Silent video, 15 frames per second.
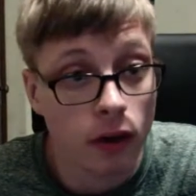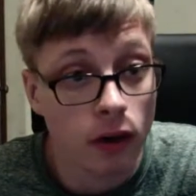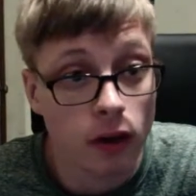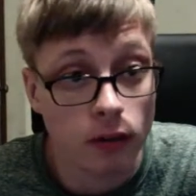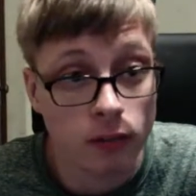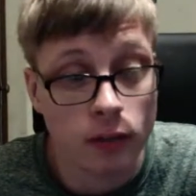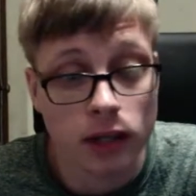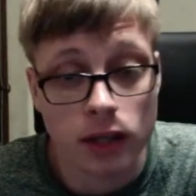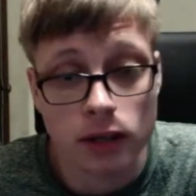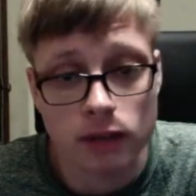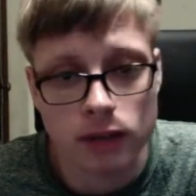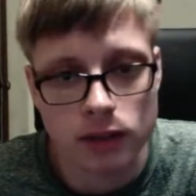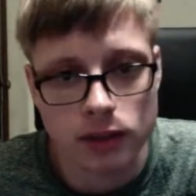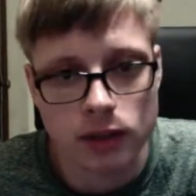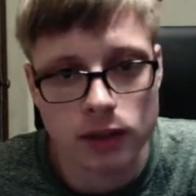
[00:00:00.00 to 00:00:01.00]
many of
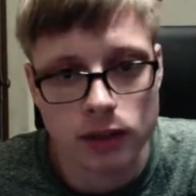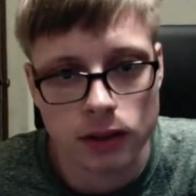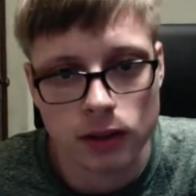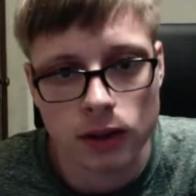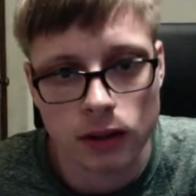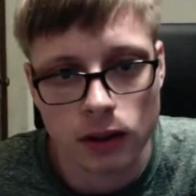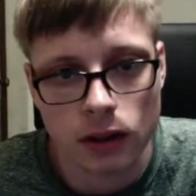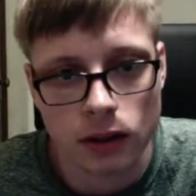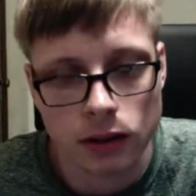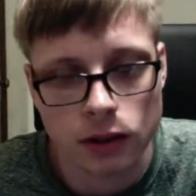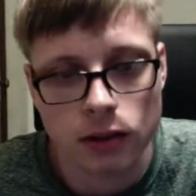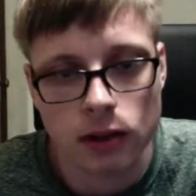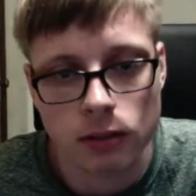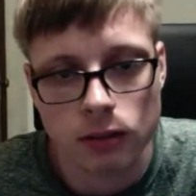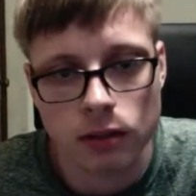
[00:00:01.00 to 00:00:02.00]
us,
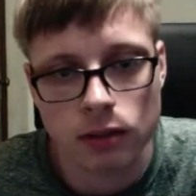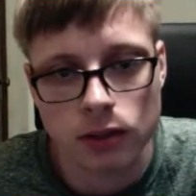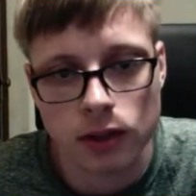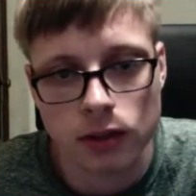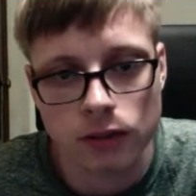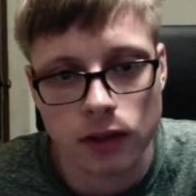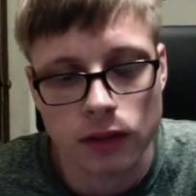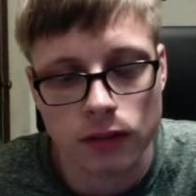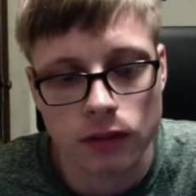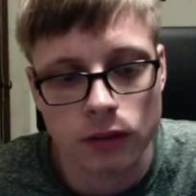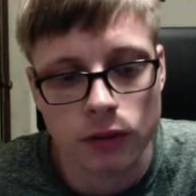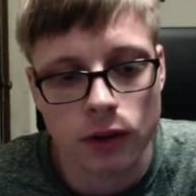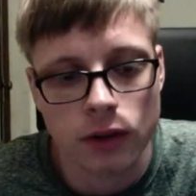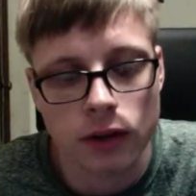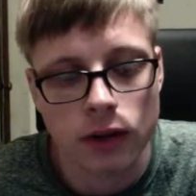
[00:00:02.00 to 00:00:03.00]
Scream 2 is our favorite
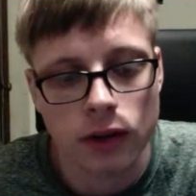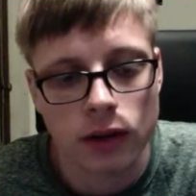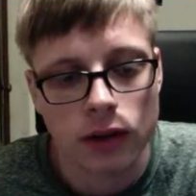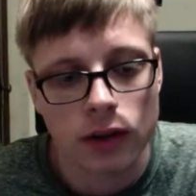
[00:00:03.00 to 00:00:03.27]
one.